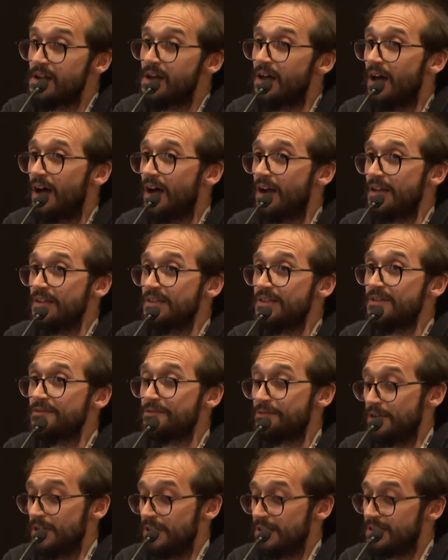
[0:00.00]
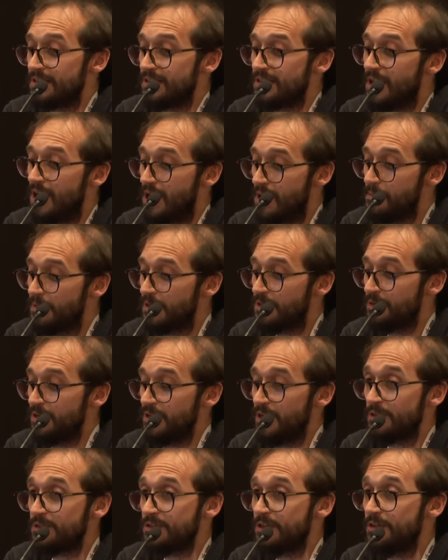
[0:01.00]
are indifferent between
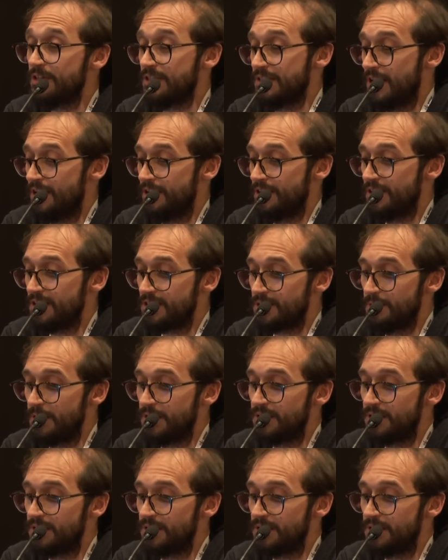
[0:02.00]
authoritarianism